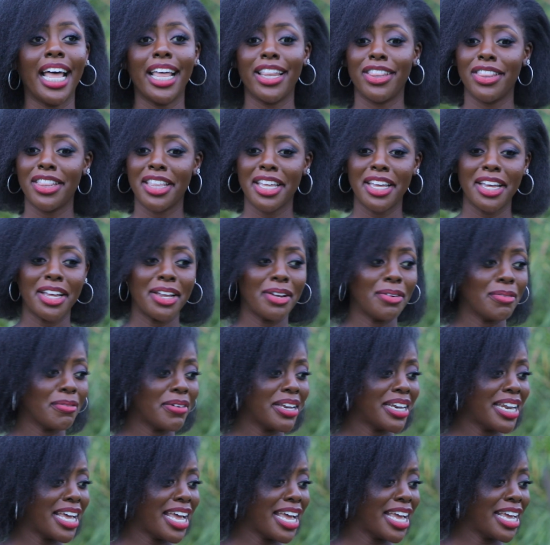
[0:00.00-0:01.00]
And then
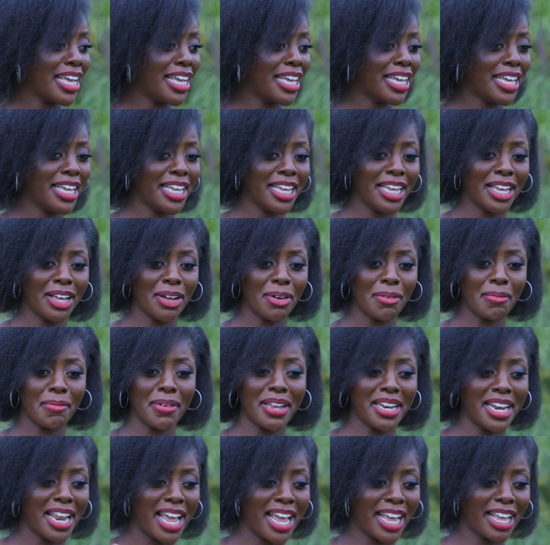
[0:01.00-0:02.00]
when
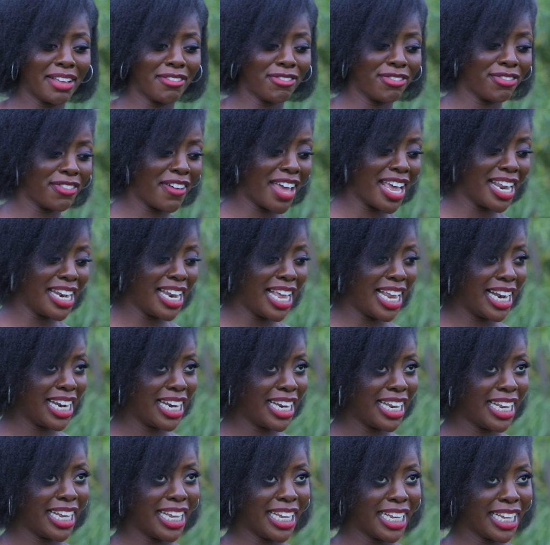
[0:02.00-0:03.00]
I
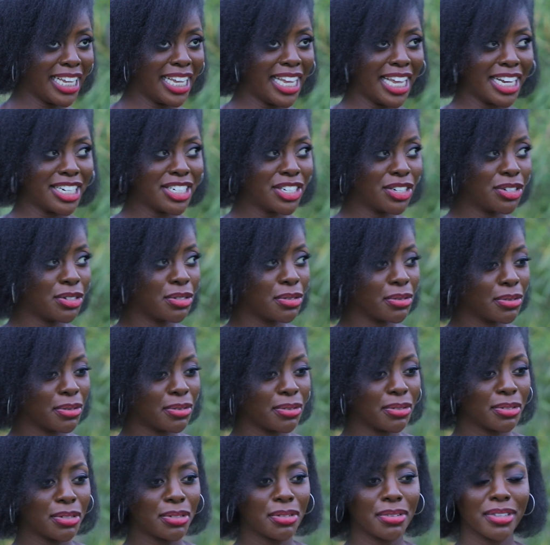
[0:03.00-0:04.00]
finally get
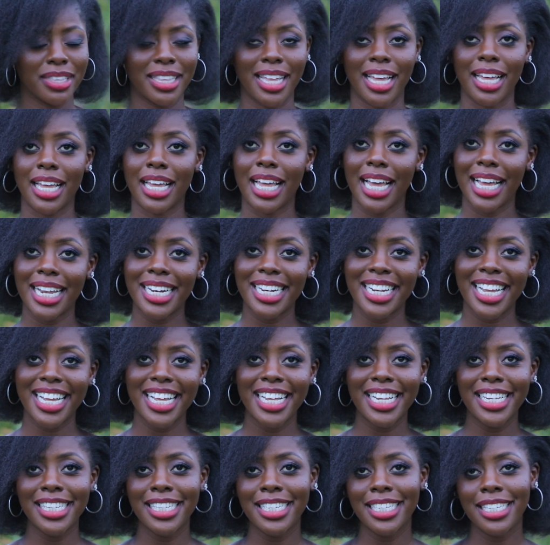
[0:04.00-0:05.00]
to the
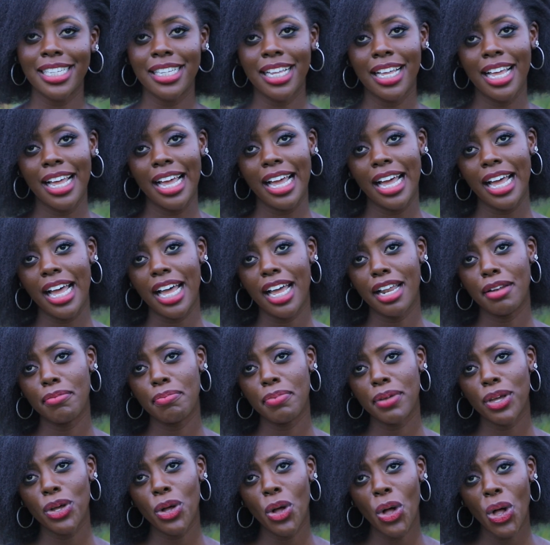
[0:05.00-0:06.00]
gardens, and
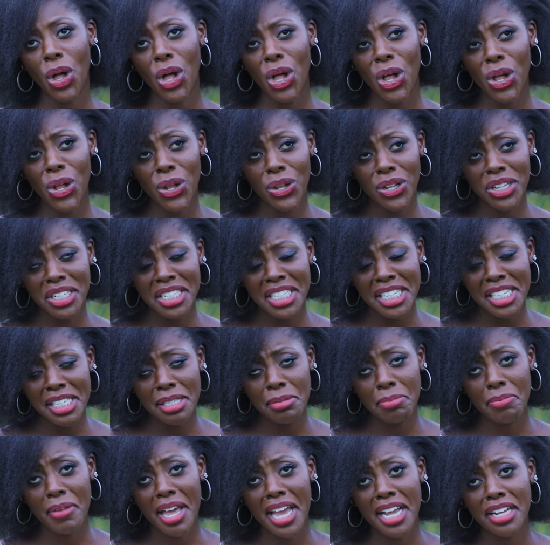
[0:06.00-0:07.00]
behold,
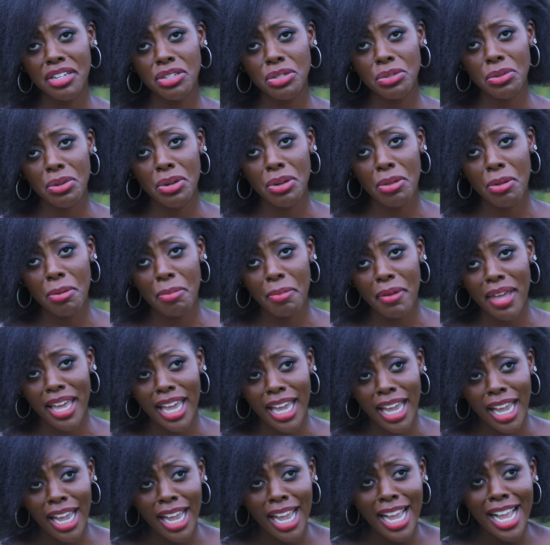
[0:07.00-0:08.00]
it's my
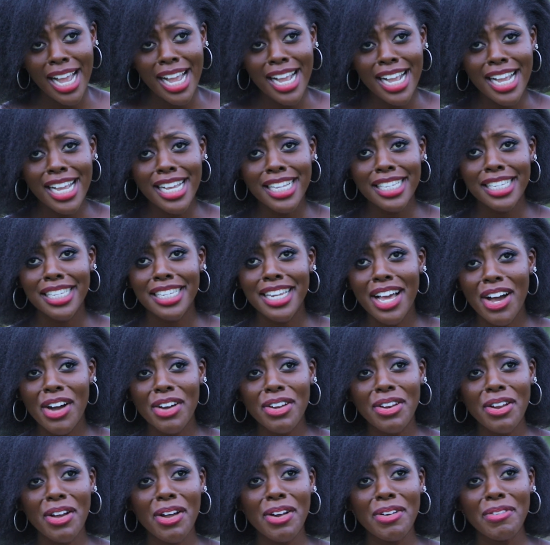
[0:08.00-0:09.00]
Ntulume. He's
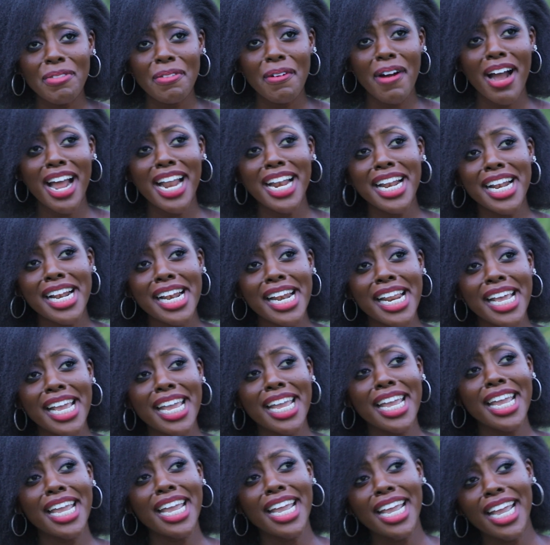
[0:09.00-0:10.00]
down on one
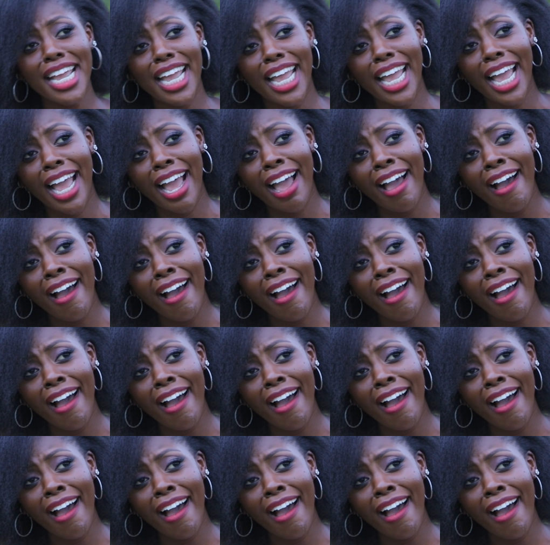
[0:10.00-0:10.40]
knee.